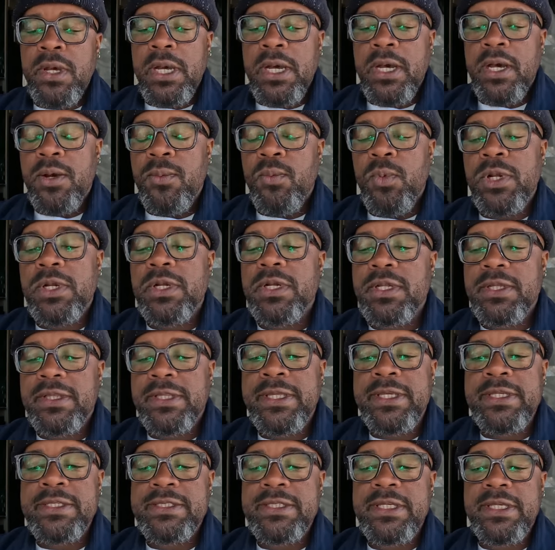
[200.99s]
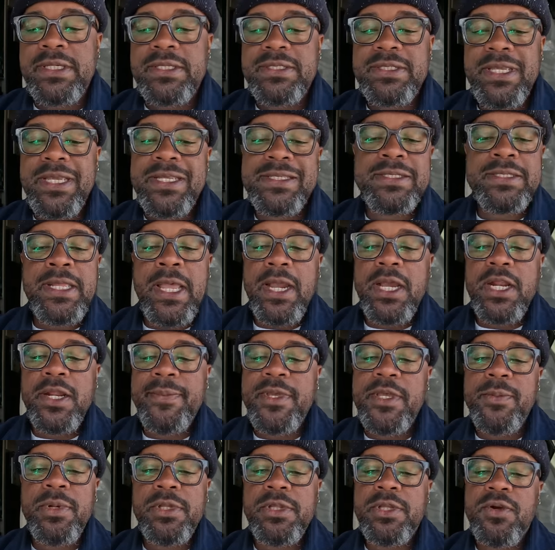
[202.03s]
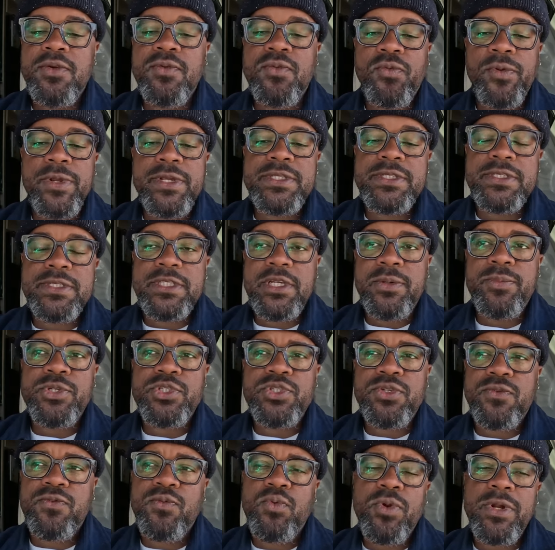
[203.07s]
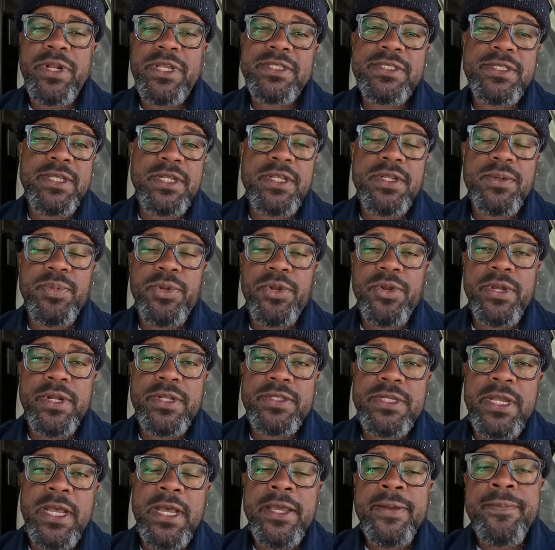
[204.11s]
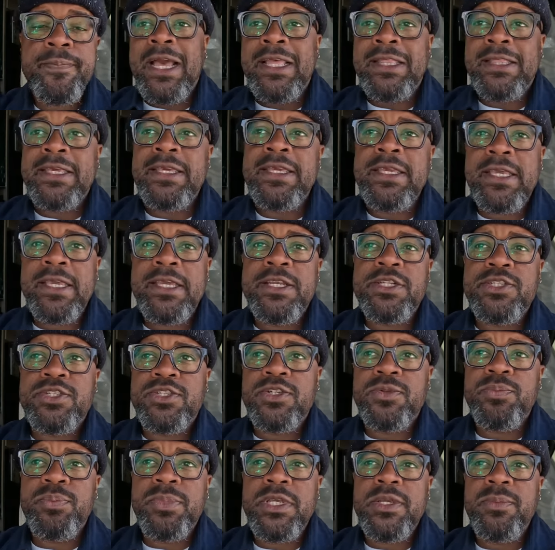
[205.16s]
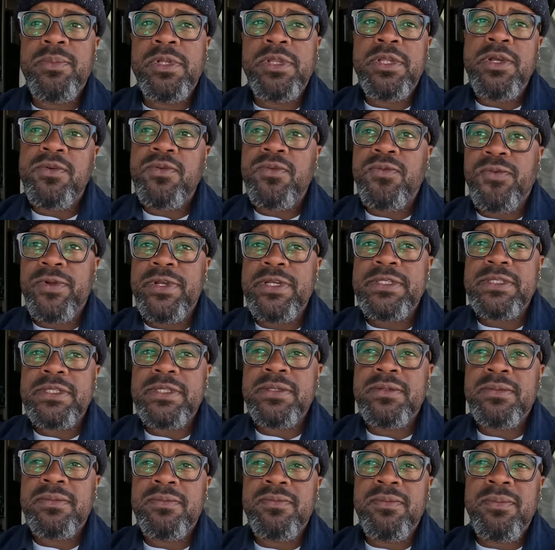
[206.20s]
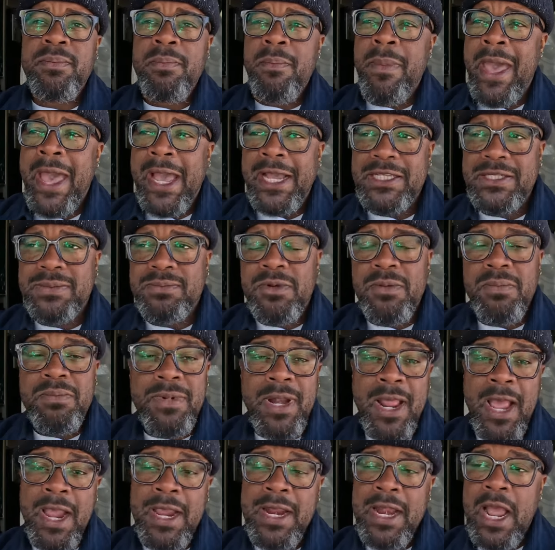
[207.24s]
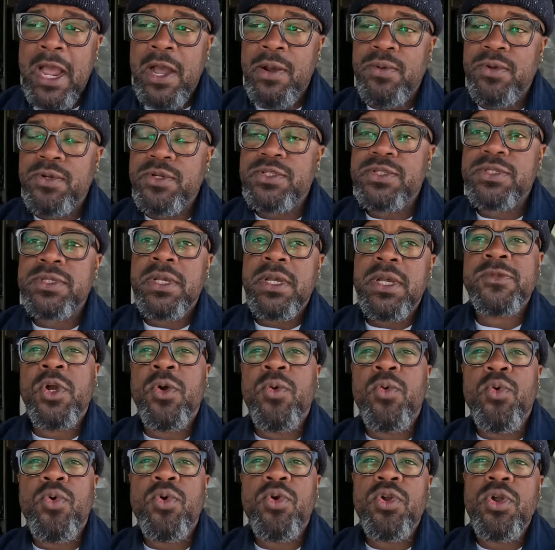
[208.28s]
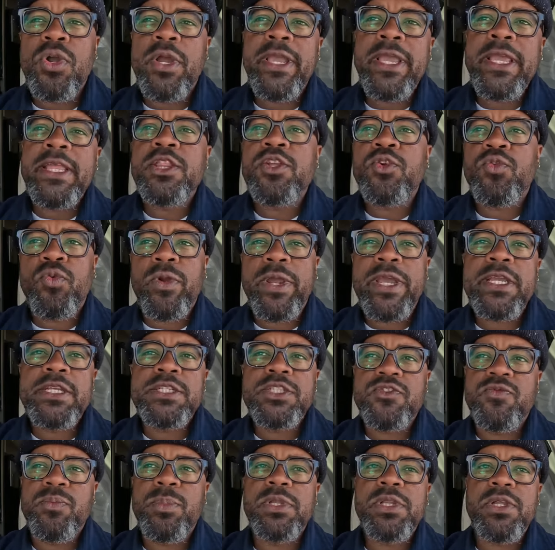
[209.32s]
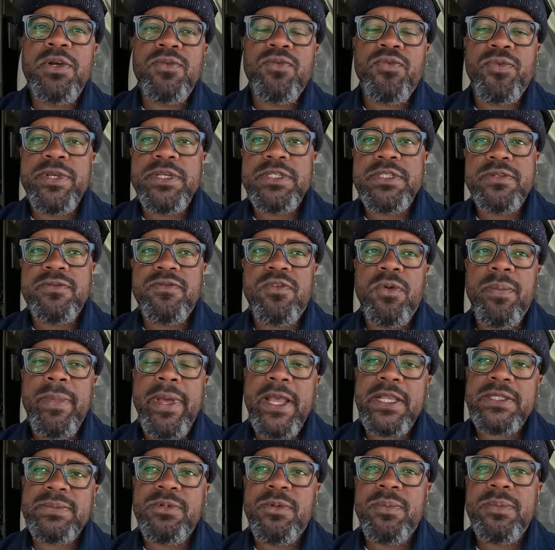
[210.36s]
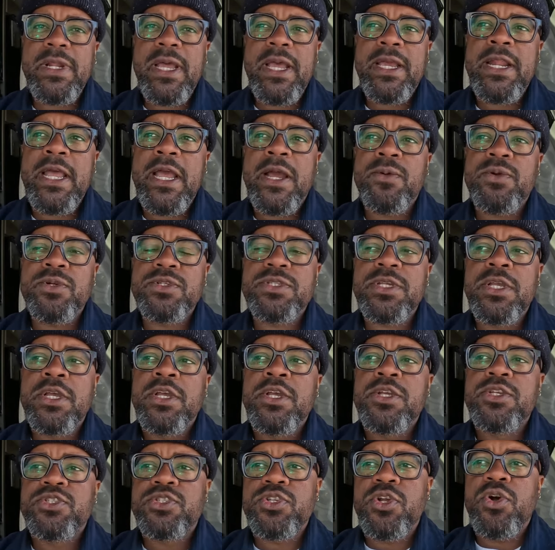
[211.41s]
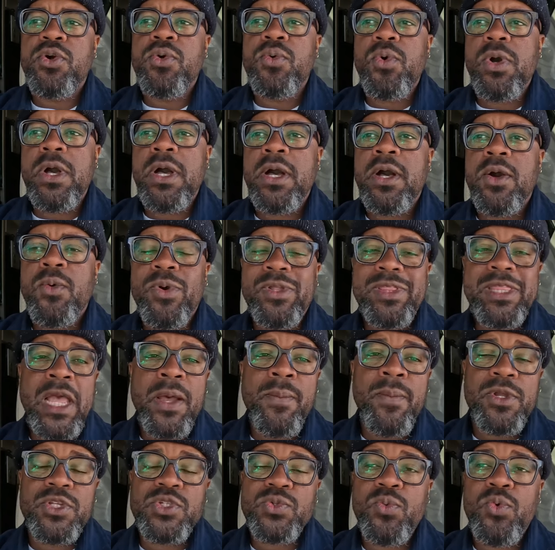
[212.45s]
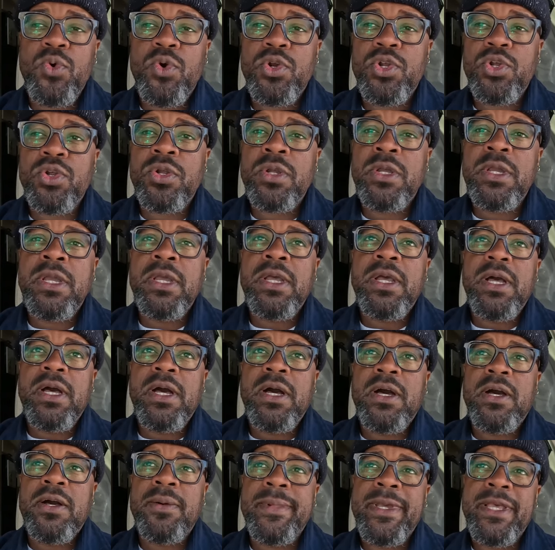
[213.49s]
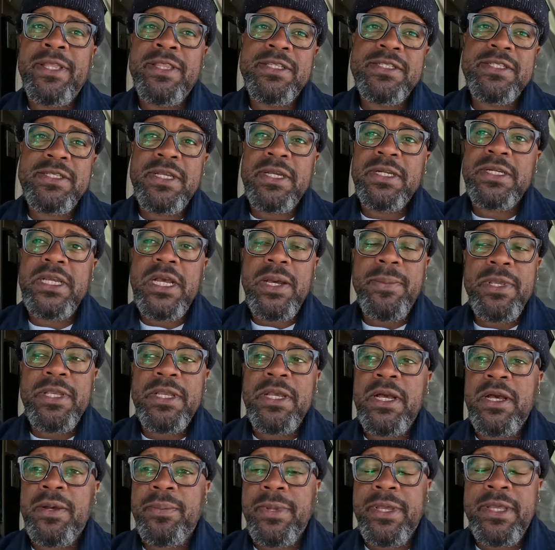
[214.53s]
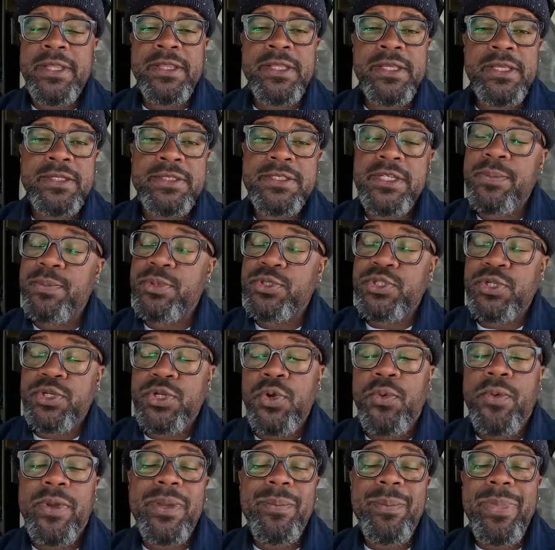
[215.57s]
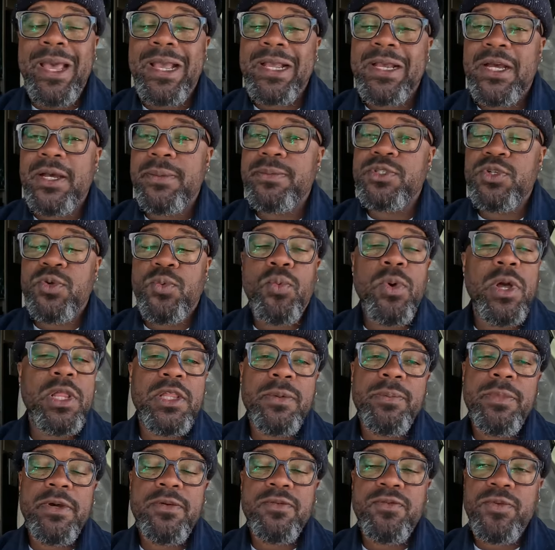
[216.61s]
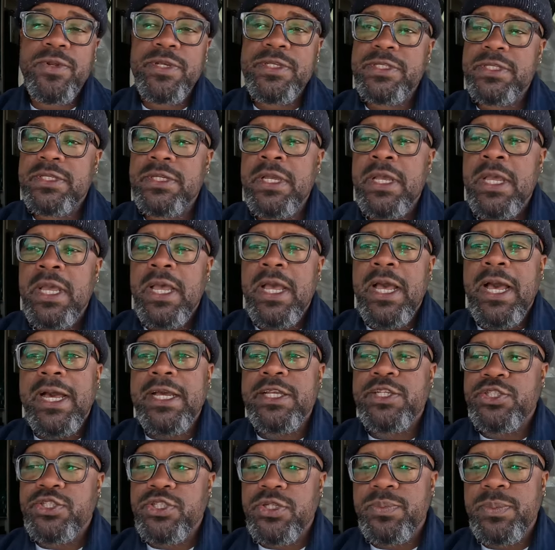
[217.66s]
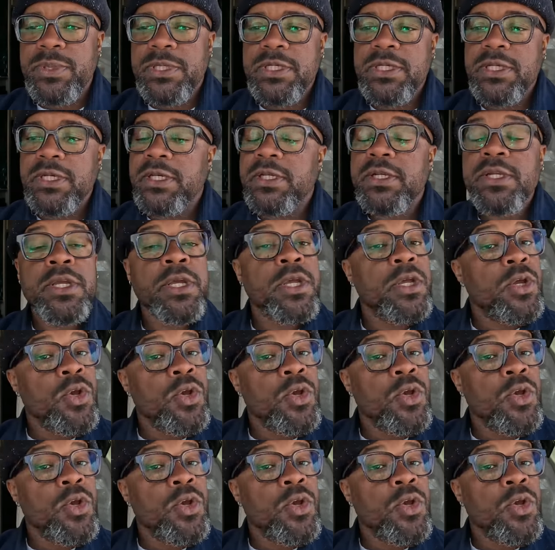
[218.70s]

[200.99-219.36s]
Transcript: Um, one of the things is it's not going to be below freezing temperature for an extended period of time. I think it should be below freezing maximum nine hours or in the range of below freezing for maximum nine hours. So uh, with that much water um, and the sun coming up and the temperature going back up to well above freezing, I should be good.